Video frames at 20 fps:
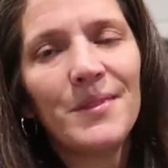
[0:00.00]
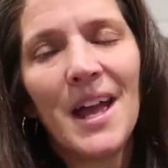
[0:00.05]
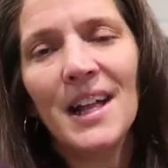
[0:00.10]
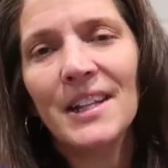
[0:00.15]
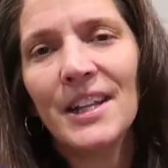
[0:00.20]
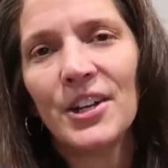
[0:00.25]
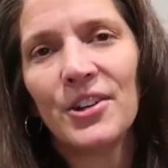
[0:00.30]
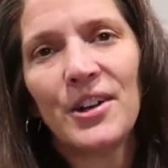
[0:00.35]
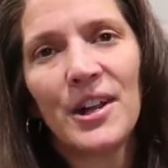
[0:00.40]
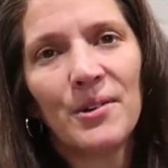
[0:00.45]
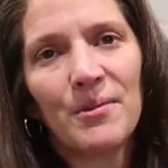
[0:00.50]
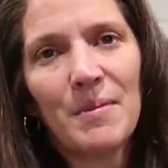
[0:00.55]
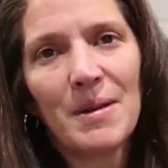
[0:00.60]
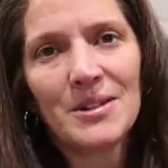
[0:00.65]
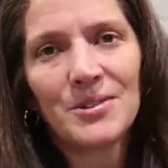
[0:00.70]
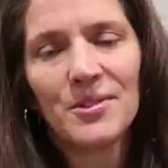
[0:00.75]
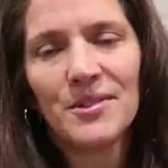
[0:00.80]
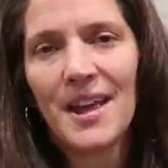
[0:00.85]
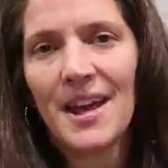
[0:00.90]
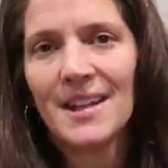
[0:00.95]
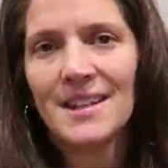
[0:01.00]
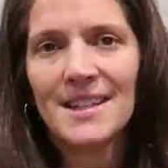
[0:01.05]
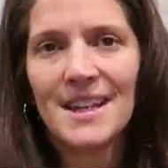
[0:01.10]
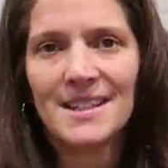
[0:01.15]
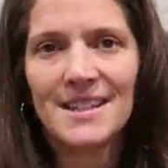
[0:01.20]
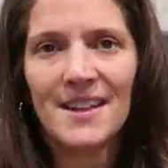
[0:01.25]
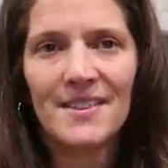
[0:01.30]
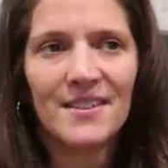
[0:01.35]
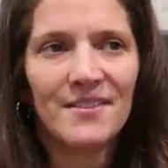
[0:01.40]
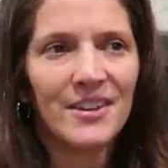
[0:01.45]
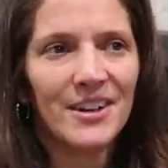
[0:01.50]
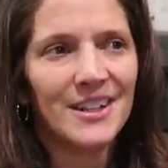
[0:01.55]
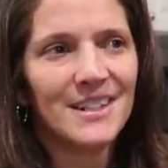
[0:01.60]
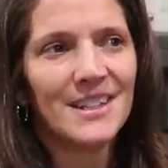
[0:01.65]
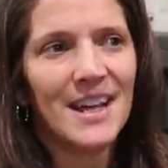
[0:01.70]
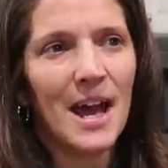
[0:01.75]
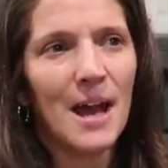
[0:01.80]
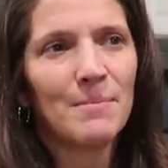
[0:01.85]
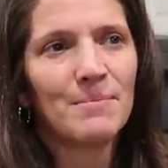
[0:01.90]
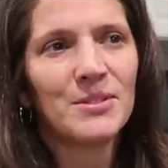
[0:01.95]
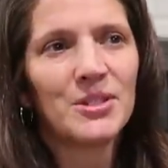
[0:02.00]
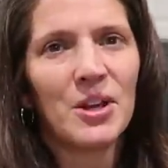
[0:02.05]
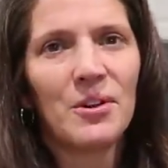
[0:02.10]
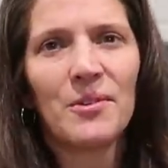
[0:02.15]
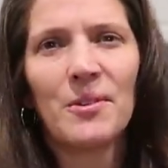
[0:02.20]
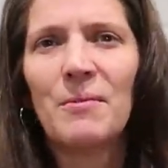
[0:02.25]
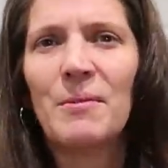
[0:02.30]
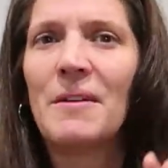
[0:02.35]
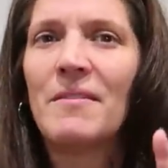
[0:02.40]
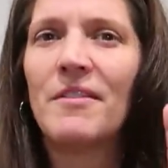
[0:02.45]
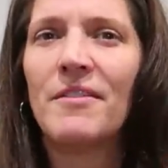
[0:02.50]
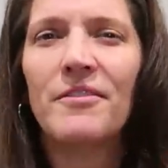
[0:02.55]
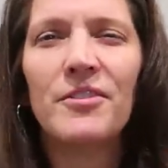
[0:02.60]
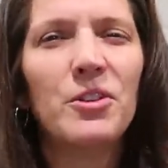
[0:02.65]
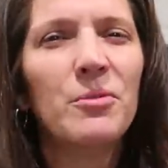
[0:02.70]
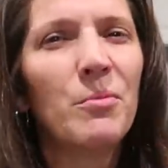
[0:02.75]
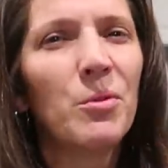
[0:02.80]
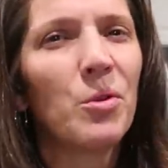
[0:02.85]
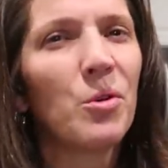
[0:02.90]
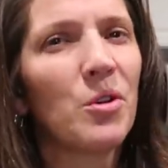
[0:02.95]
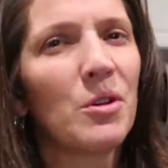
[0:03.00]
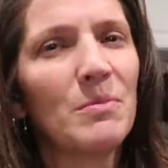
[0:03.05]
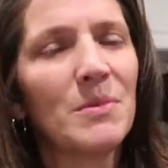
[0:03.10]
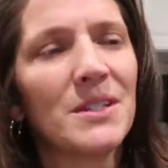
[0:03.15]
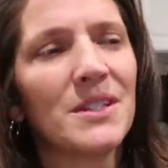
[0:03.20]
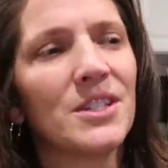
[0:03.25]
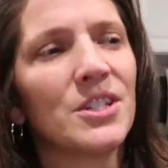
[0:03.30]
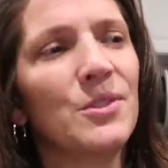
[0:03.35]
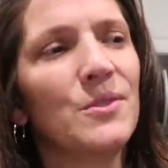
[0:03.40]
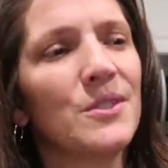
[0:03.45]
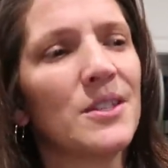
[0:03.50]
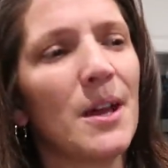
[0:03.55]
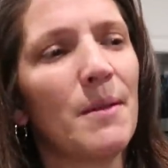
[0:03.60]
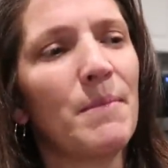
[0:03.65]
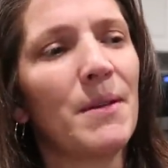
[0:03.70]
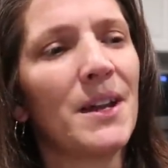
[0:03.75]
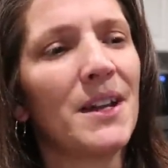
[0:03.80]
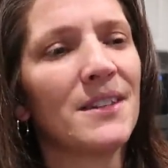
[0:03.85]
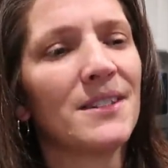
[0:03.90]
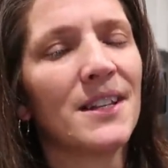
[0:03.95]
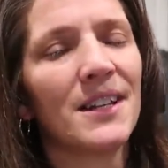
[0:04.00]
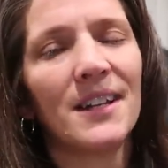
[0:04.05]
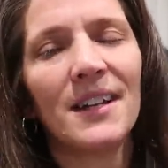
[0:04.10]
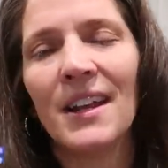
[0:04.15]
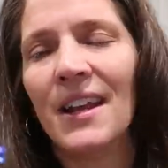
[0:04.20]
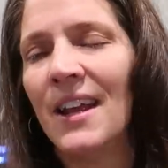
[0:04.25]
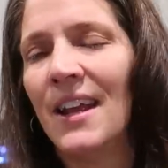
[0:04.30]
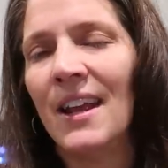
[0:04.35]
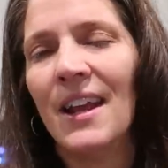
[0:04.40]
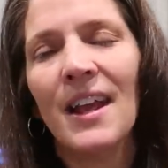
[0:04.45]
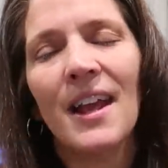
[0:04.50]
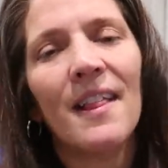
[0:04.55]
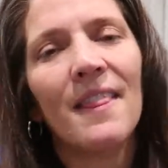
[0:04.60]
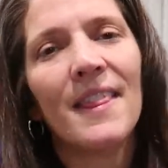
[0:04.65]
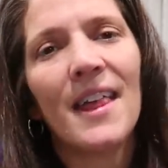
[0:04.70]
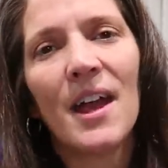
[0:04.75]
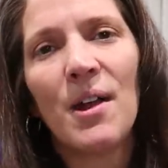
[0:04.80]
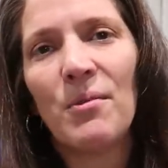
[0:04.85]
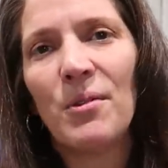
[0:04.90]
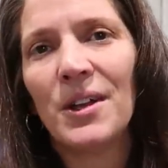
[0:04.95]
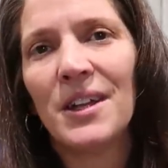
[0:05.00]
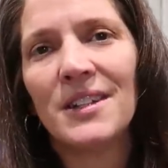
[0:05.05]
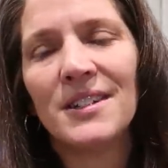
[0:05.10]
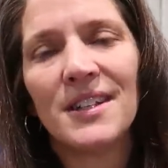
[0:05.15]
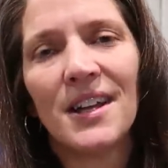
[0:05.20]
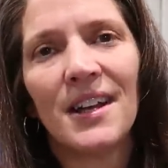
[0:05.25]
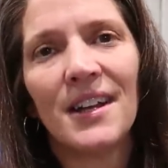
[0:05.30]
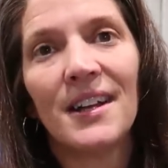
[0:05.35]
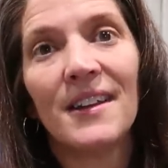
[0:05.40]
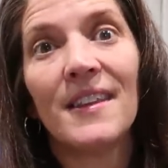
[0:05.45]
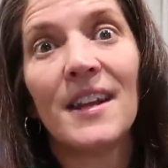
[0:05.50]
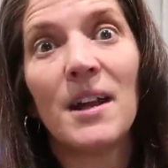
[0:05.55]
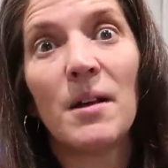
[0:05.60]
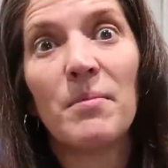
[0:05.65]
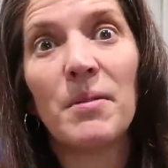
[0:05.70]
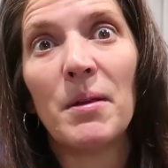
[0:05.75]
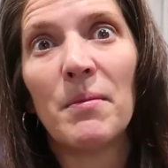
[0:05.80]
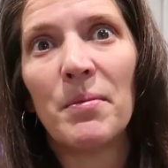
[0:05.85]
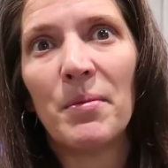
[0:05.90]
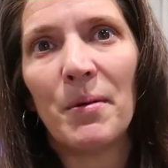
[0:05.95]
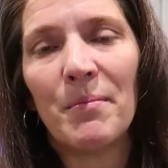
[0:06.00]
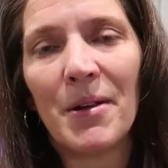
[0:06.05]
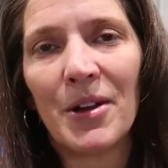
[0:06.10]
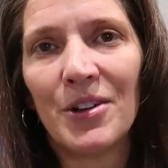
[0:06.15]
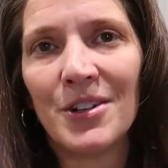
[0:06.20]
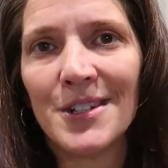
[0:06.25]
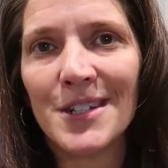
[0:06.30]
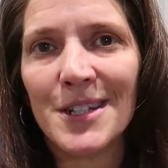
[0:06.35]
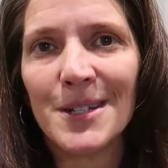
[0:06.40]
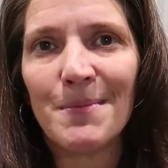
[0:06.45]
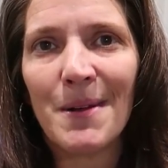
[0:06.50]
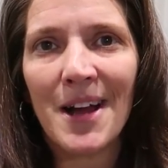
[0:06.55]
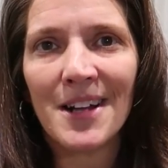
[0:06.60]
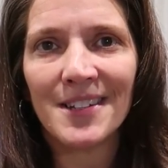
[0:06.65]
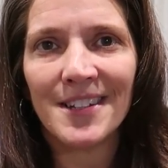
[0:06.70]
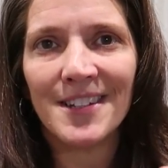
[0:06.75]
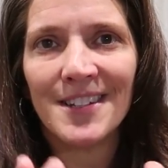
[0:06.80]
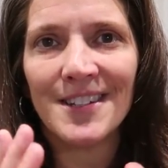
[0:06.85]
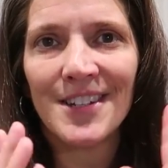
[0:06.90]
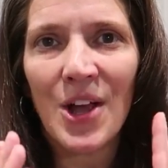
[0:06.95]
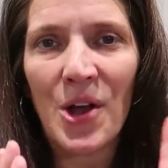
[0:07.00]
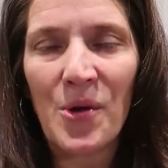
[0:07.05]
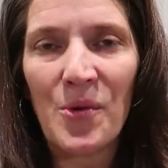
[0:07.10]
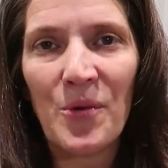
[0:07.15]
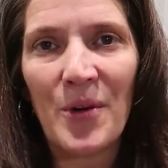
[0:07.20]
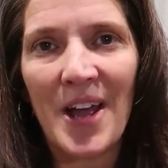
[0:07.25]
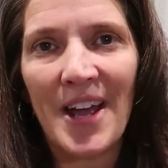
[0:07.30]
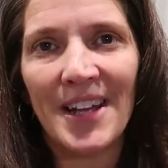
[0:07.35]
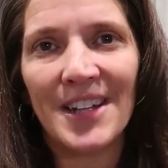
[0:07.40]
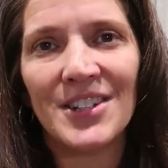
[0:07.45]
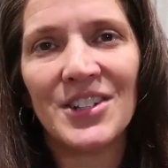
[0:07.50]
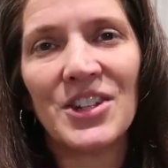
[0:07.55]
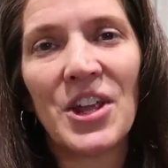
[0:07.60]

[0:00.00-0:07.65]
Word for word: I'll let Greg mess with that because that's on the very top. So, and then we have a few more ornaments to use up, and I said that will get done, and then I'll be able to put my Christmas boxes away.